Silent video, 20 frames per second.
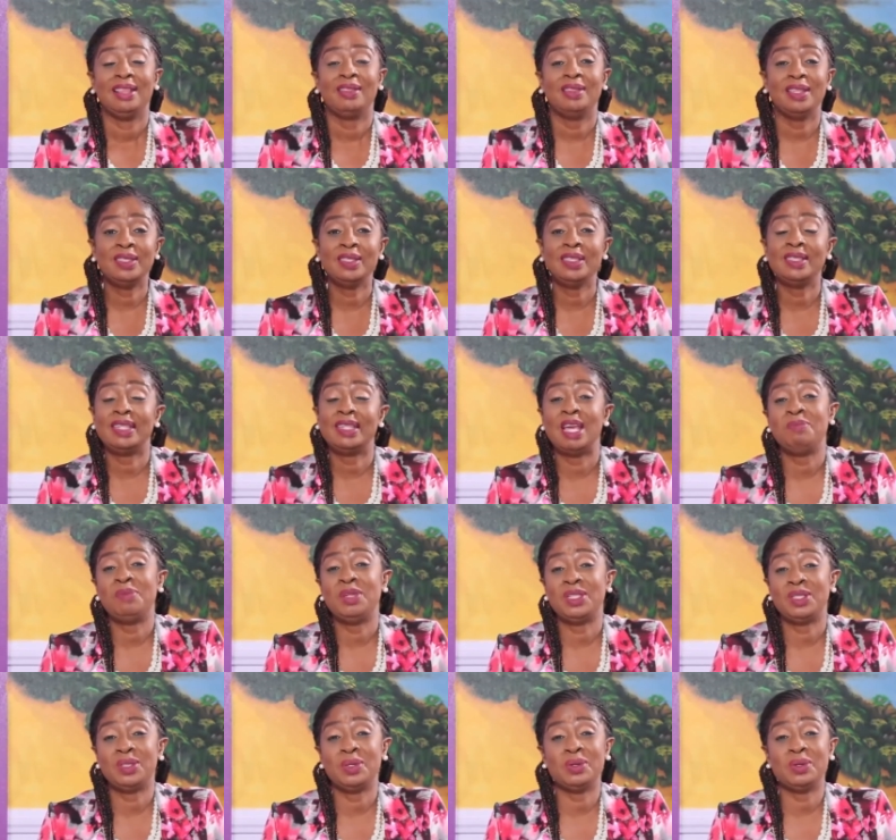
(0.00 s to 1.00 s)
This is
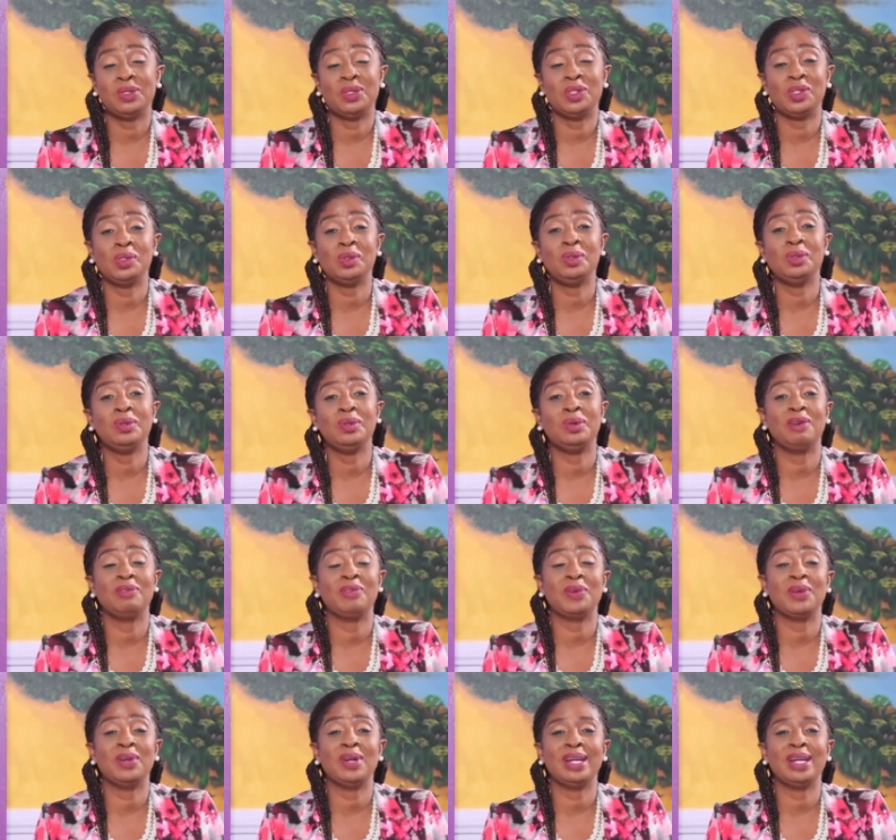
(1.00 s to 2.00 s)
episode 2,
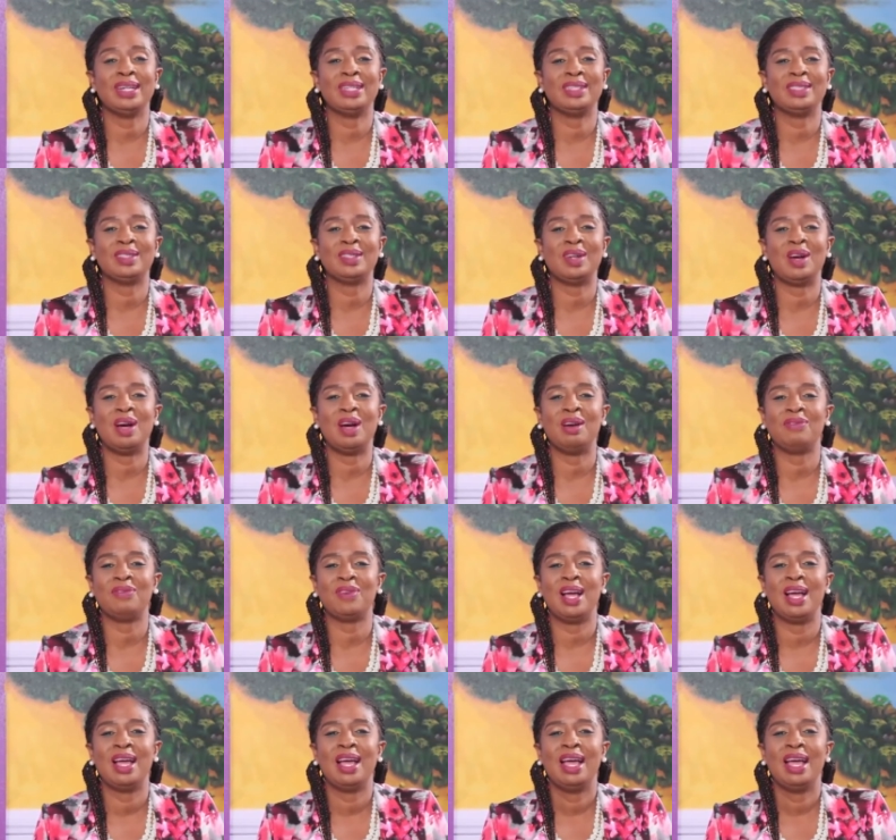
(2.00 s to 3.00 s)
of course, of